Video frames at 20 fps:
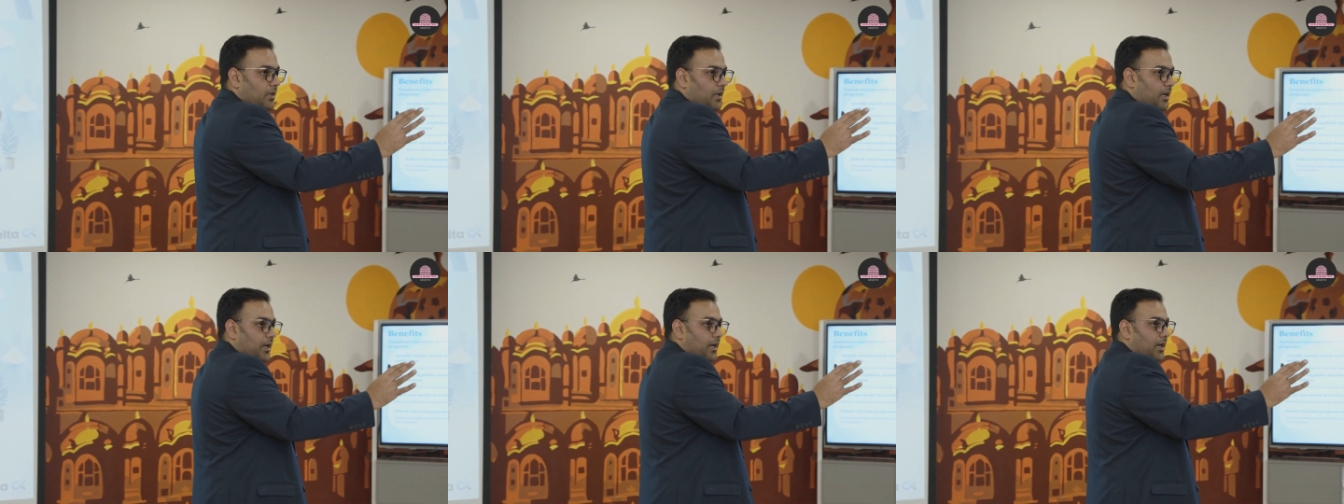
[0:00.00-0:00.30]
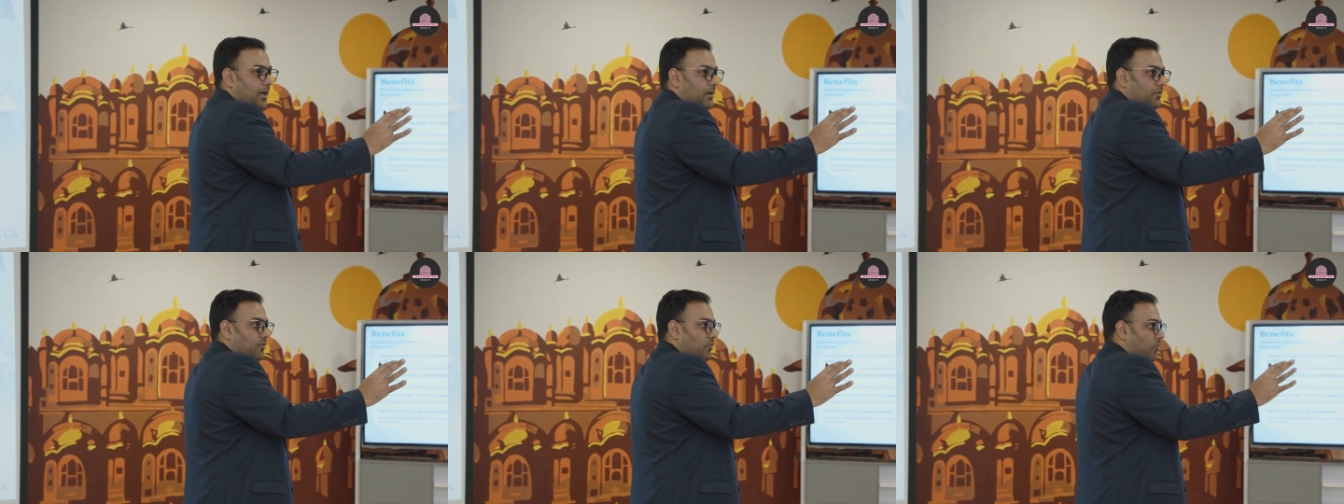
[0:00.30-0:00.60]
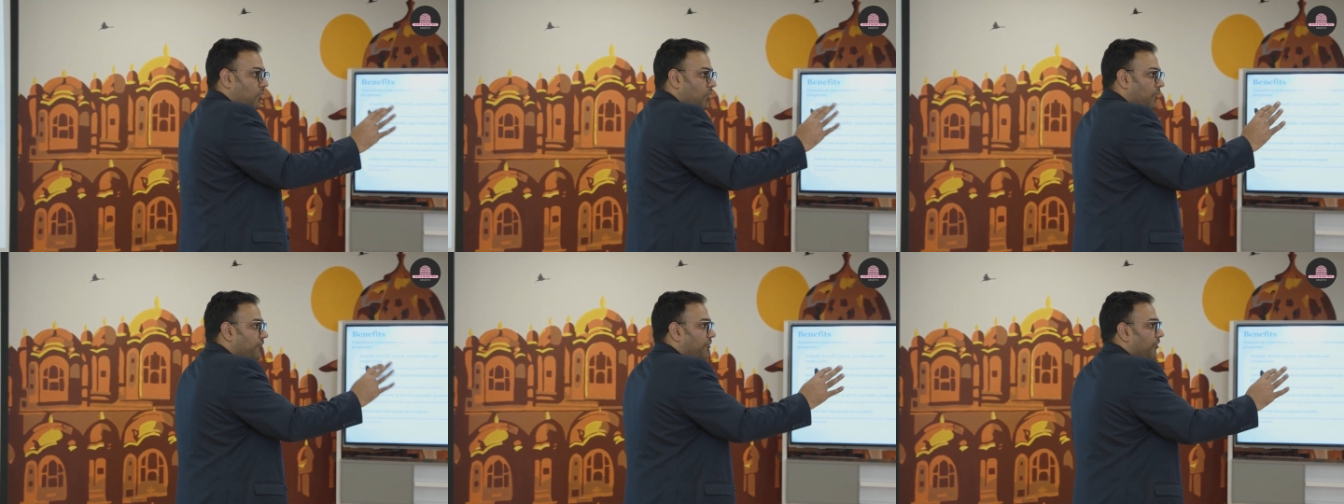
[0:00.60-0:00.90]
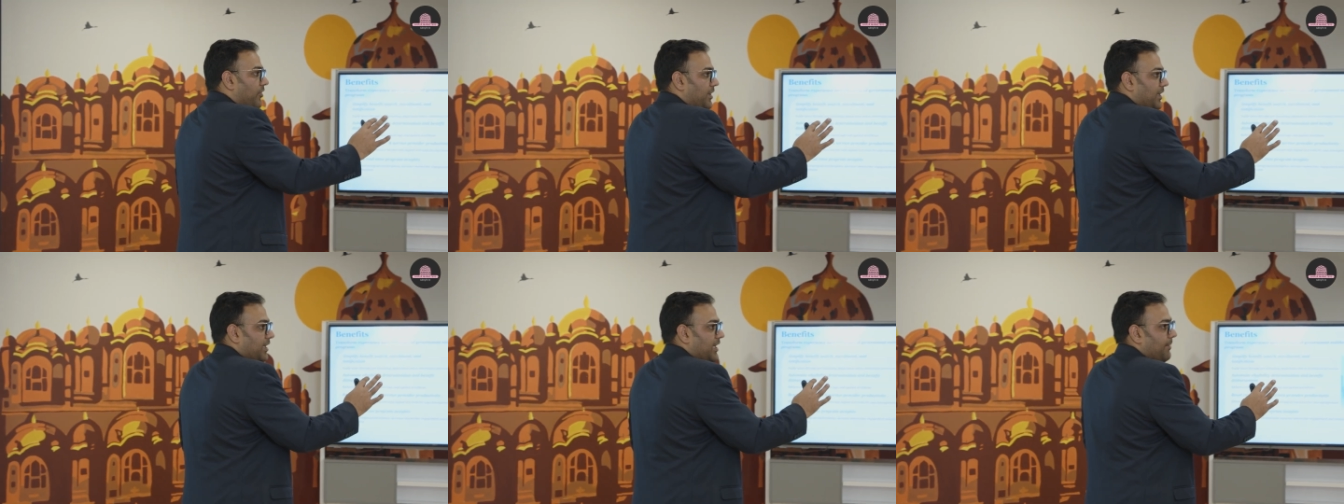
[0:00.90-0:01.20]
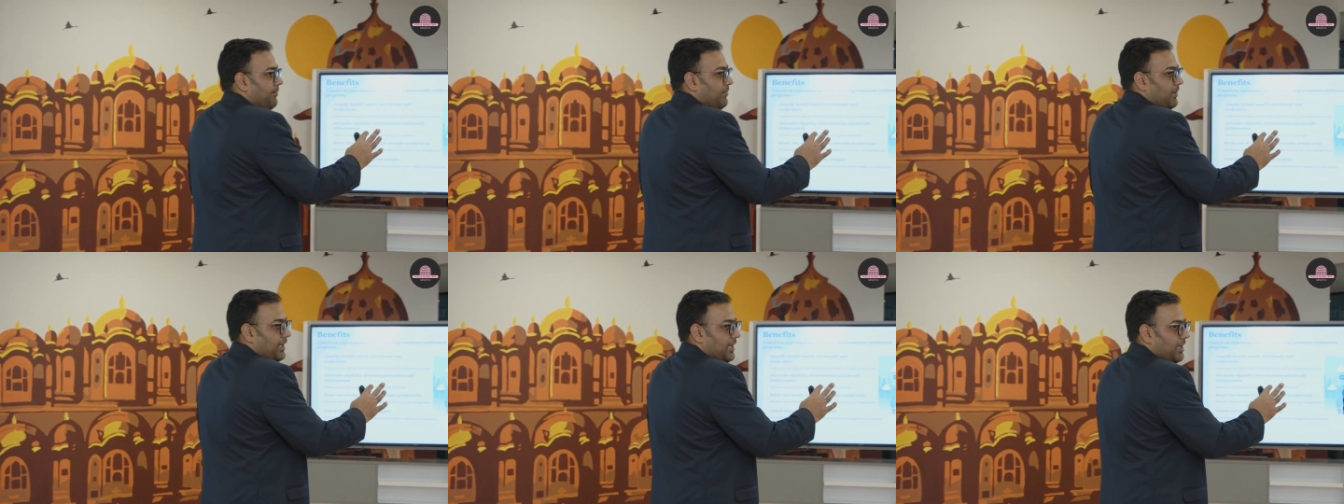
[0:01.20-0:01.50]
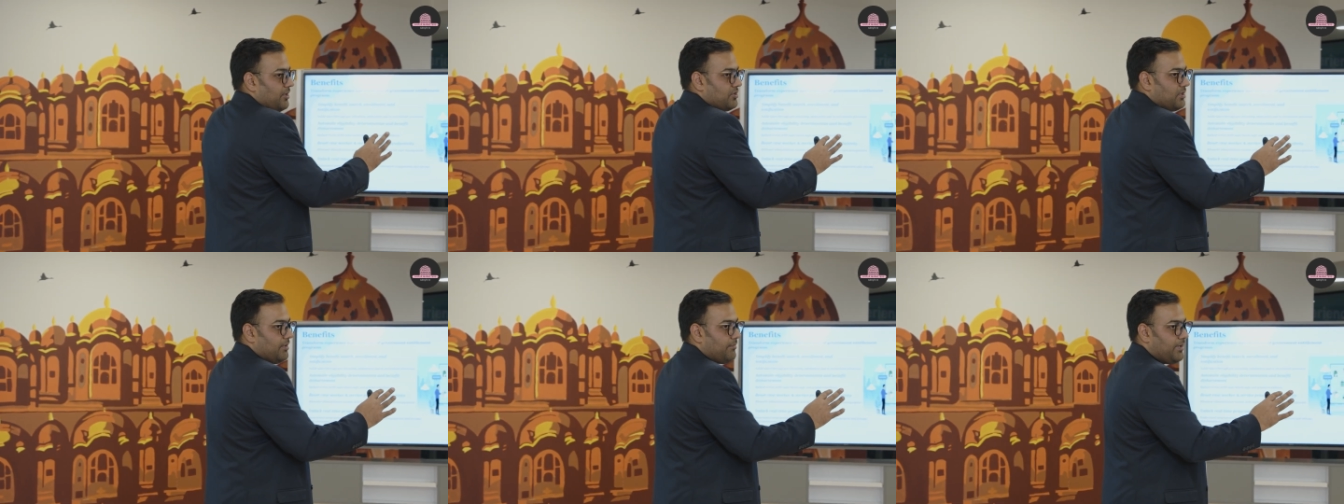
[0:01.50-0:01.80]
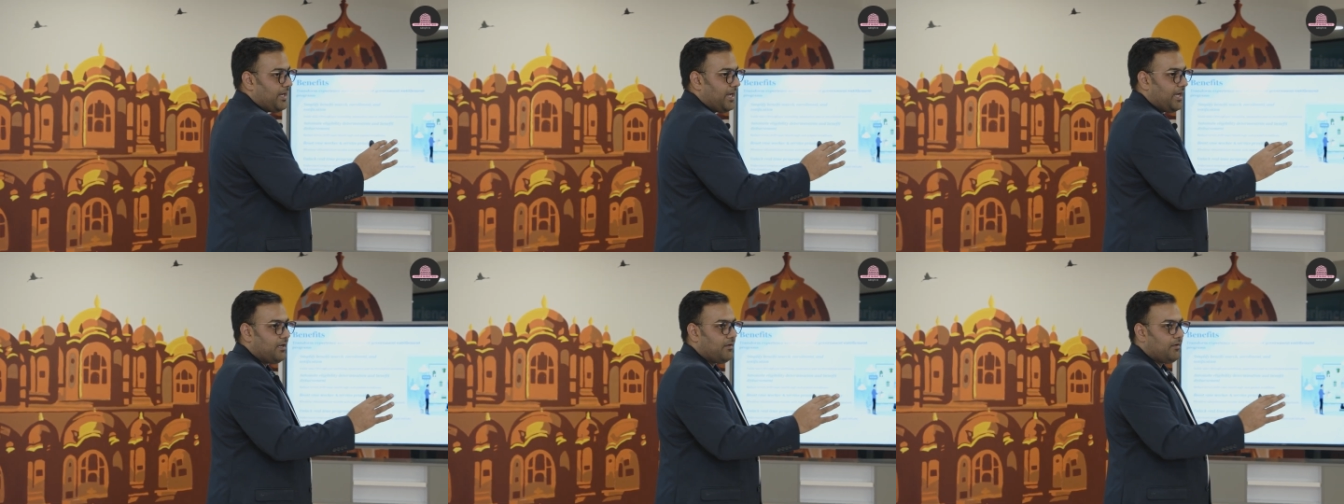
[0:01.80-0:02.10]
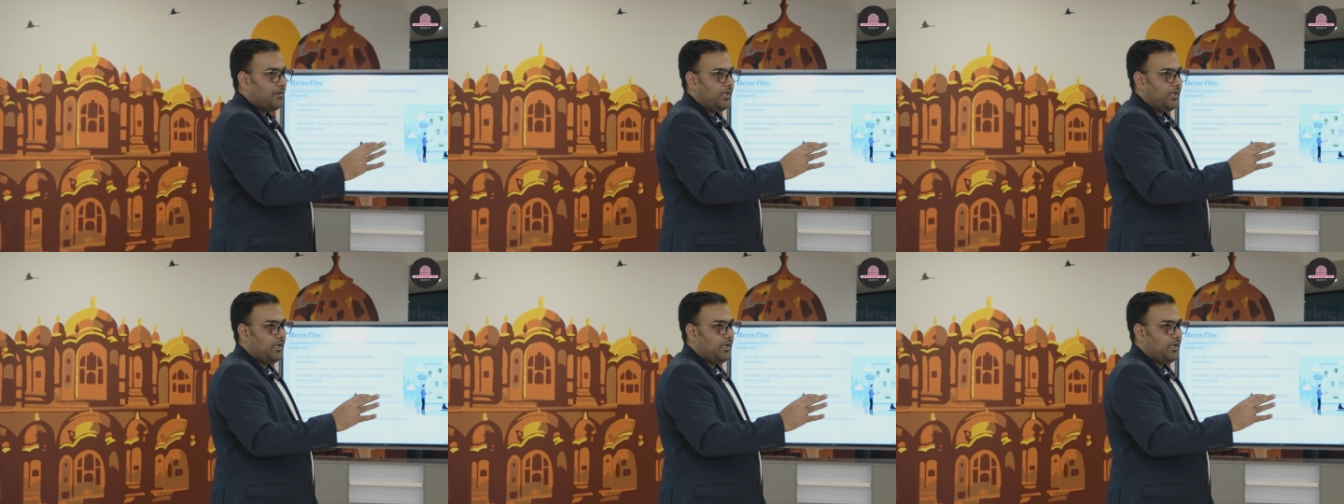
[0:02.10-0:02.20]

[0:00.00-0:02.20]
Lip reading: to look for an application, right?